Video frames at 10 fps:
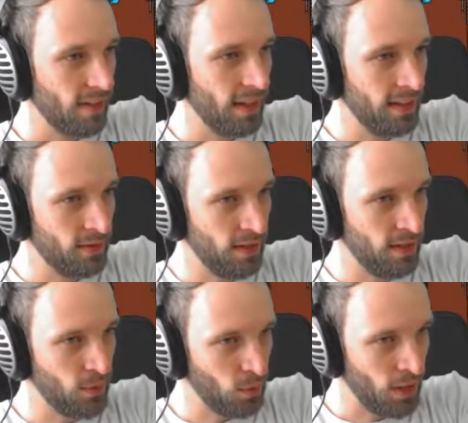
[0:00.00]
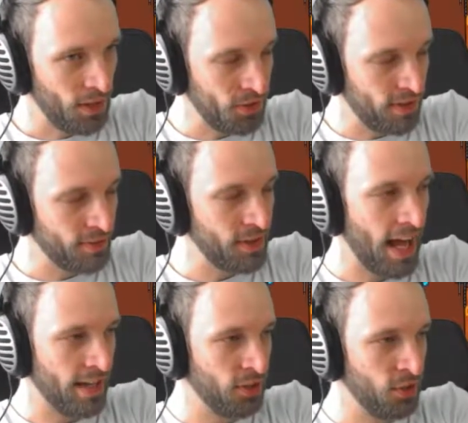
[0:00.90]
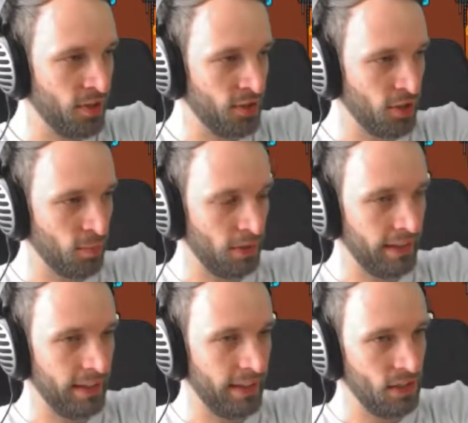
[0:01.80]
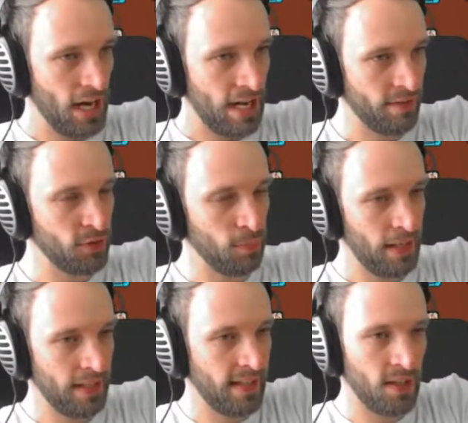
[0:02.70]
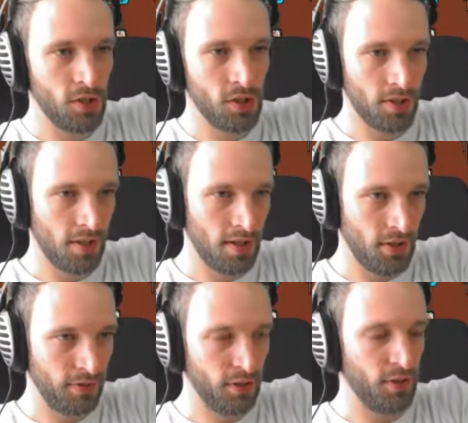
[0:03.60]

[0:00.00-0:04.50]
It requires a different attitude than just playing it. You have to pay attention and you have to